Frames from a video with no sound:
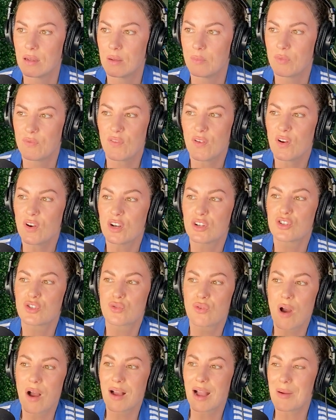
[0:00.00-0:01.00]
If you're in a
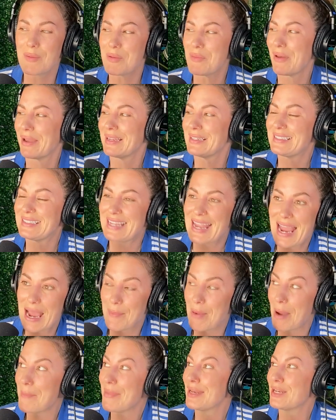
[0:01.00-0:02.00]
trunk, I'm going to be like,
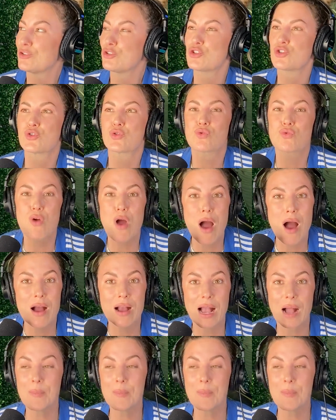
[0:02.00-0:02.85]
damn, I'm in a trunk.